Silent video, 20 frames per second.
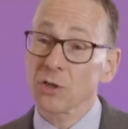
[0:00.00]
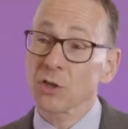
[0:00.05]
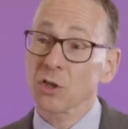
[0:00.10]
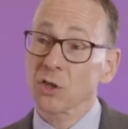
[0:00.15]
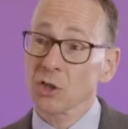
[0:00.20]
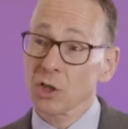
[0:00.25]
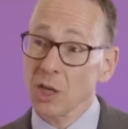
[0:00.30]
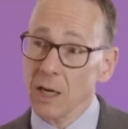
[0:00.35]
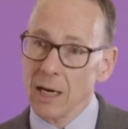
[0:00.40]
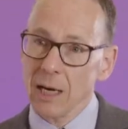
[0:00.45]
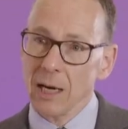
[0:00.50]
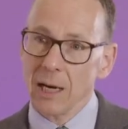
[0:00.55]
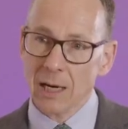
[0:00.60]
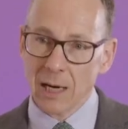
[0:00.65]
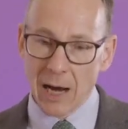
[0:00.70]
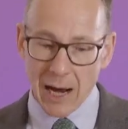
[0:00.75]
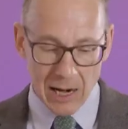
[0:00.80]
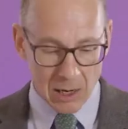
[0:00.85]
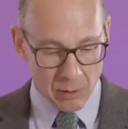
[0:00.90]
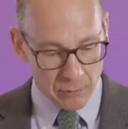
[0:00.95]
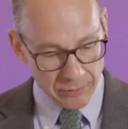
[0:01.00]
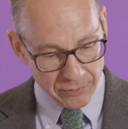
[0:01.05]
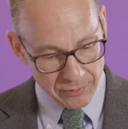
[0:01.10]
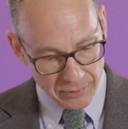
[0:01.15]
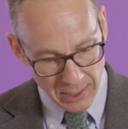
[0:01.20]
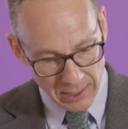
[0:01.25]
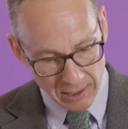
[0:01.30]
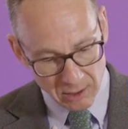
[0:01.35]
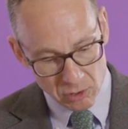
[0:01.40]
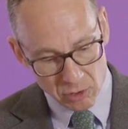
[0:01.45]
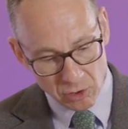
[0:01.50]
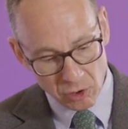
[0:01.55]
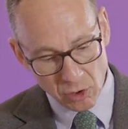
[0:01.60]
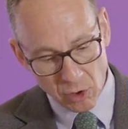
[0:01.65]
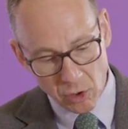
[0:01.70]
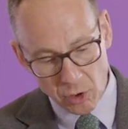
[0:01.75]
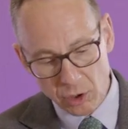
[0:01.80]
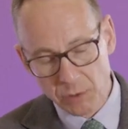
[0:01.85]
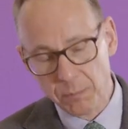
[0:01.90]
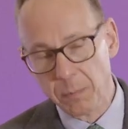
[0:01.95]
seeing how things
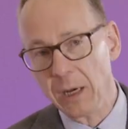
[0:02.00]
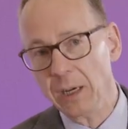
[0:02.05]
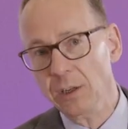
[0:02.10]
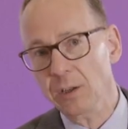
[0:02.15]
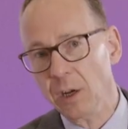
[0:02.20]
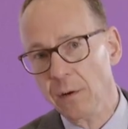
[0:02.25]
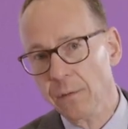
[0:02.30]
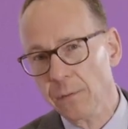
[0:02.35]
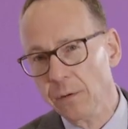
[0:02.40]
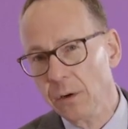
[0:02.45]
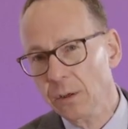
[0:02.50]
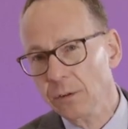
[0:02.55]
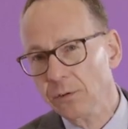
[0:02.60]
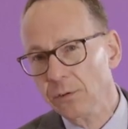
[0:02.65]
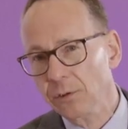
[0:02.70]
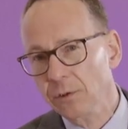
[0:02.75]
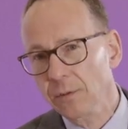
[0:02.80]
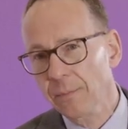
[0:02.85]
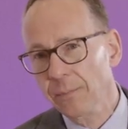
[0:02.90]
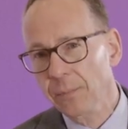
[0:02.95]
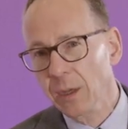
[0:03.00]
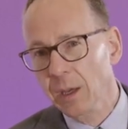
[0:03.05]
could be different,